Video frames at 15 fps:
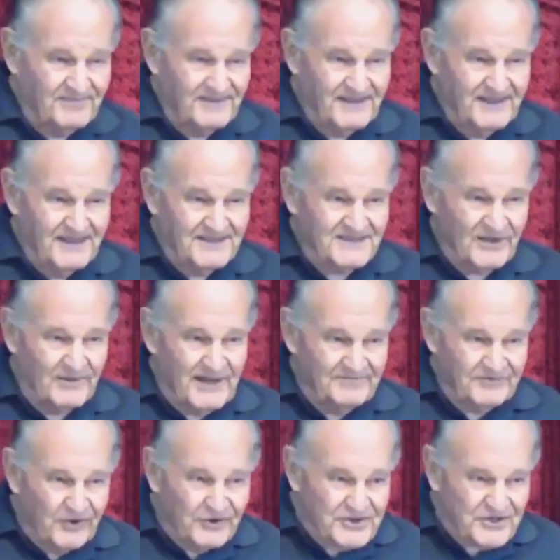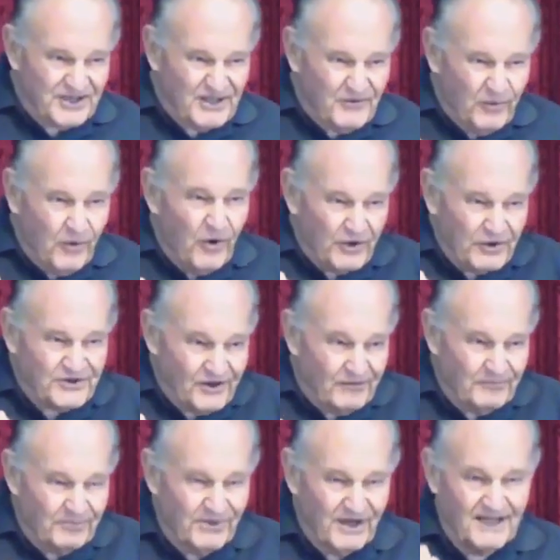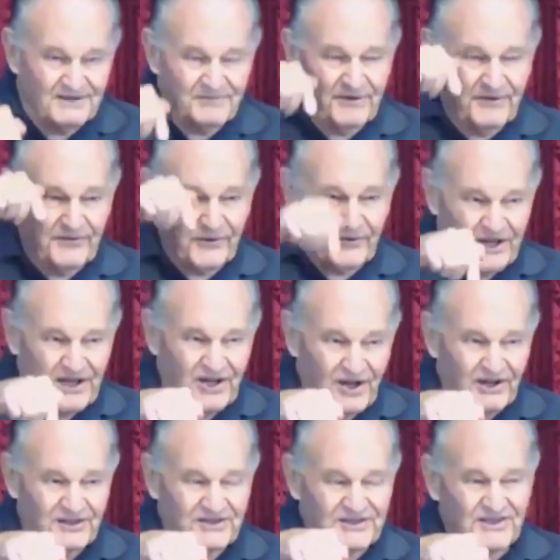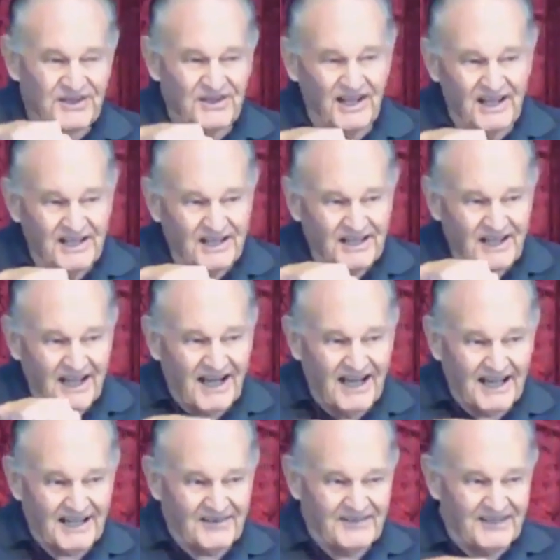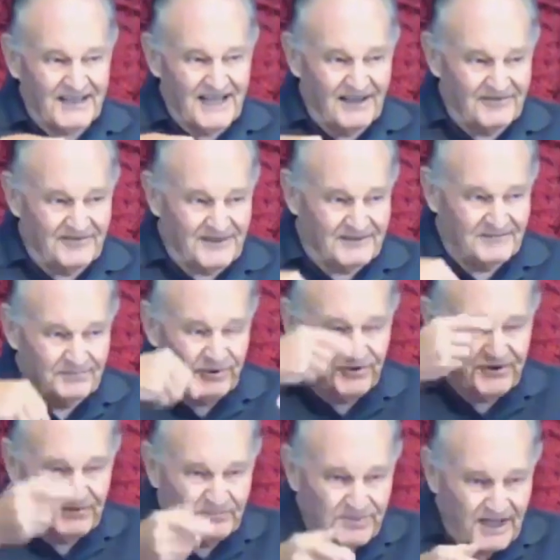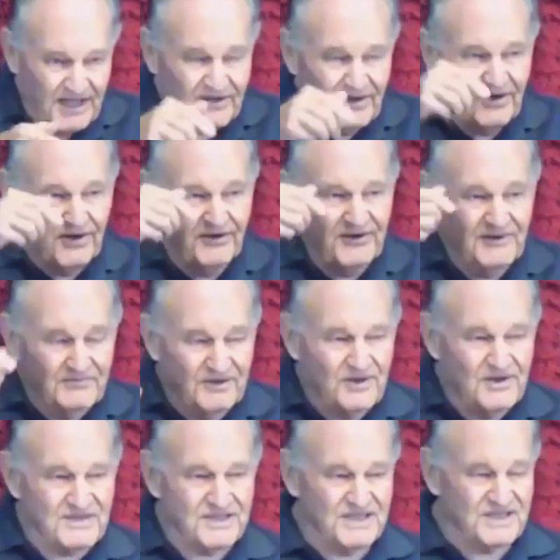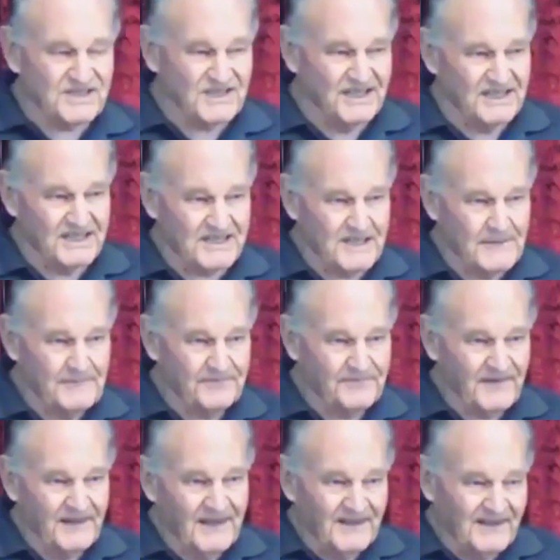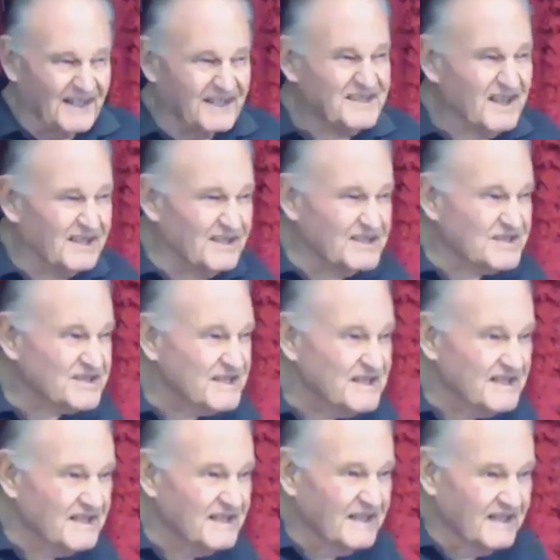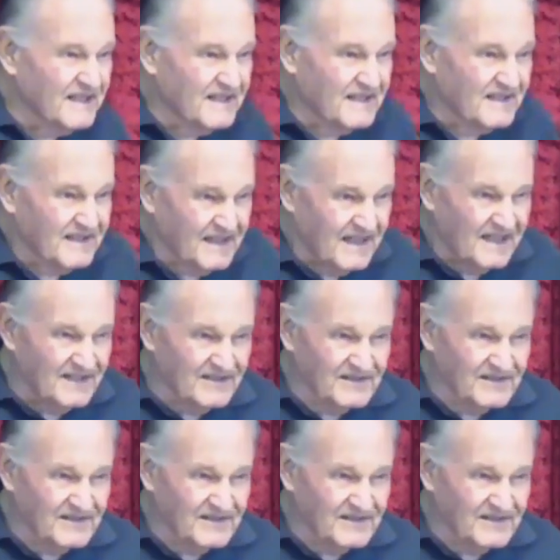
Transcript: So he virtually walked on blood before he got to the Ark of the Covenant and put the blood on the mercy seat. They tell us in